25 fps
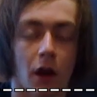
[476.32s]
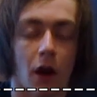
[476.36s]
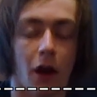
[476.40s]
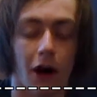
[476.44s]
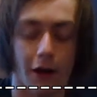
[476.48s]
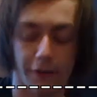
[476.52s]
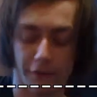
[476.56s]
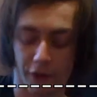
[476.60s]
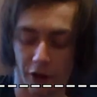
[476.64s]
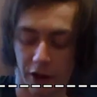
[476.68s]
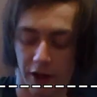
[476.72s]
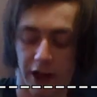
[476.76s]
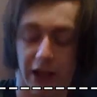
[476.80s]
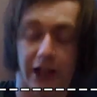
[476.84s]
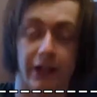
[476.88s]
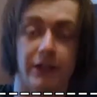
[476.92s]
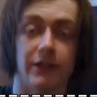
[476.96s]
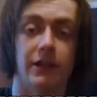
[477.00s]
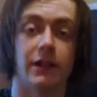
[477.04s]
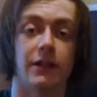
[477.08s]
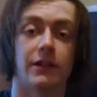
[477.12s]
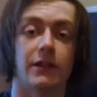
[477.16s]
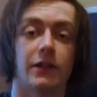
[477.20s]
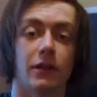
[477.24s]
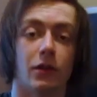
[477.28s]
I find it
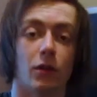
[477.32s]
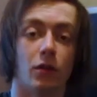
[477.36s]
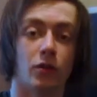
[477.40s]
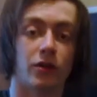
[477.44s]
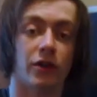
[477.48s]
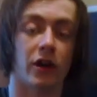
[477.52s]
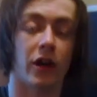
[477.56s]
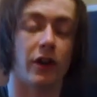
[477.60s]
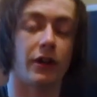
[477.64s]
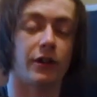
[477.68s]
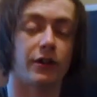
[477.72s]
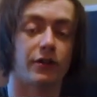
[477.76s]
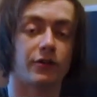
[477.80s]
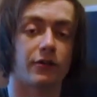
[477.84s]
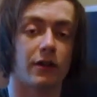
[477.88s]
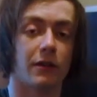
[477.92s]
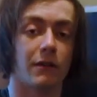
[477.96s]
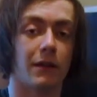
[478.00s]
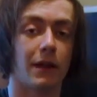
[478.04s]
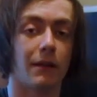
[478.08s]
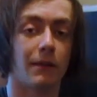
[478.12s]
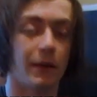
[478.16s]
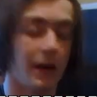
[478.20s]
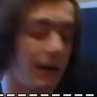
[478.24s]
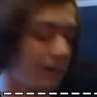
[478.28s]
easier to alternate
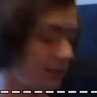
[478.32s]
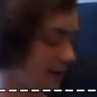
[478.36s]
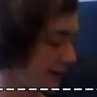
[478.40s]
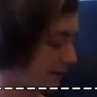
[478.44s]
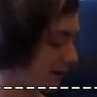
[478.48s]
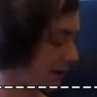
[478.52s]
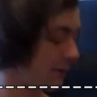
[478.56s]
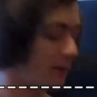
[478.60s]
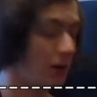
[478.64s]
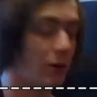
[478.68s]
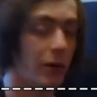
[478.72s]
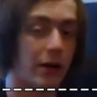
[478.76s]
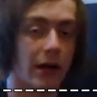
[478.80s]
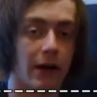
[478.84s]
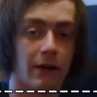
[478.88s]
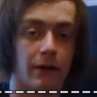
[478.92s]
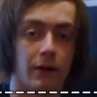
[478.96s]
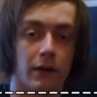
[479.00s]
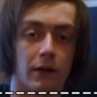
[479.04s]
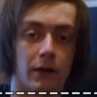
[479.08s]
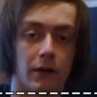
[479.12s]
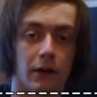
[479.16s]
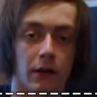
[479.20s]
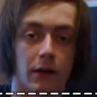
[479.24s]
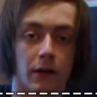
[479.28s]
strum that bit, but some people can.
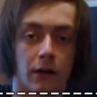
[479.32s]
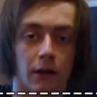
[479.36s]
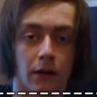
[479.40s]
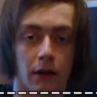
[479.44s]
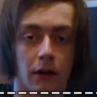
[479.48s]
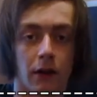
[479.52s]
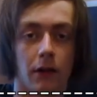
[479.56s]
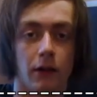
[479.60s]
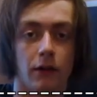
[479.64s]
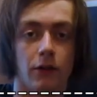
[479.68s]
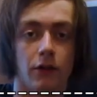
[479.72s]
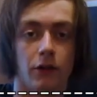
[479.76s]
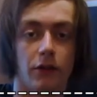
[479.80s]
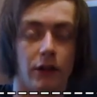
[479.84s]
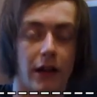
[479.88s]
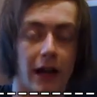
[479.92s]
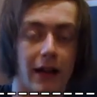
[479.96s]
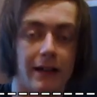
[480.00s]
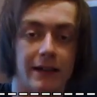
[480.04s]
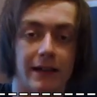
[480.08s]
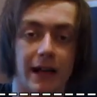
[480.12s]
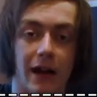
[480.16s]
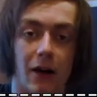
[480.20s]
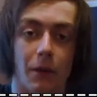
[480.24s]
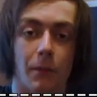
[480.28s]
You
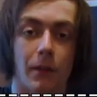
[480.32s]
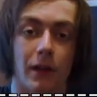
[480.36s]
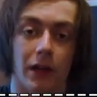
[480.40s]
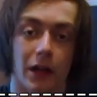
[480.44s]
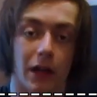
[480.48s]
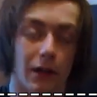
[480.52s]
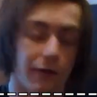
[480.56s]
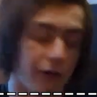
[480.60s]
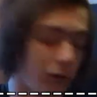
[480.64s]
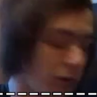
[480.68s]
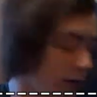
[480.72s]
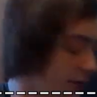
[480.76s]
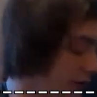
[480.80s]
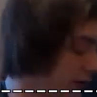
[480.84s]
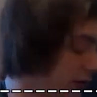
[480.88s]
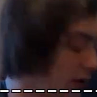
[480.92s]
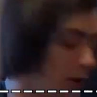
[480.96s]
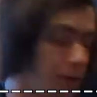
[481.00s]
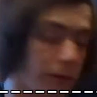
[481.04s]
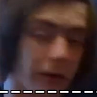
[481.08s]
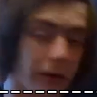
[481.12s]
can down pick it if you want to,